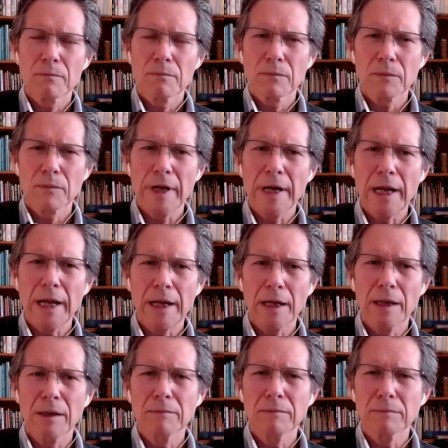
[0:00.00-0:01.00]
that
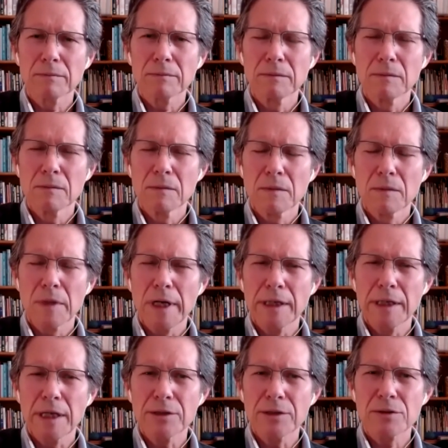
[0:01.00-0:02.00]
hand,
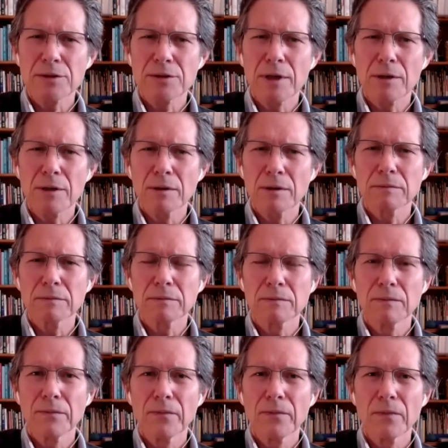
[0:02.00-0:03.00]
and that center
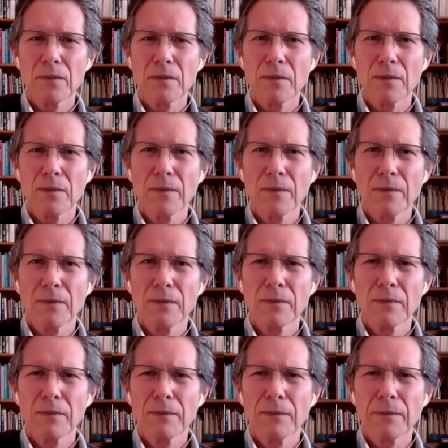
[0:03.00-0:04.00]

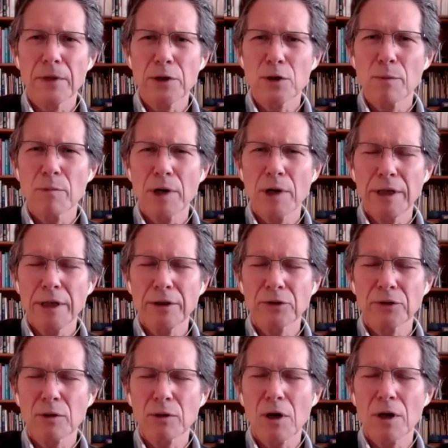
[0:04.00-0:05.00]
in your brain
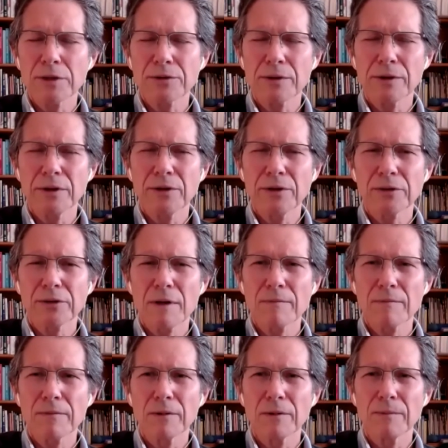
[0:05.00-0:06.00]
that's causing the
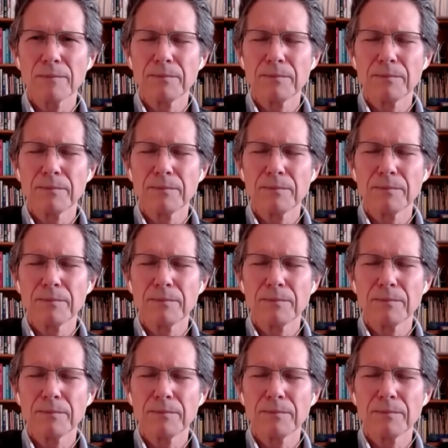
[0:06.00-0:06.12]
discomfort.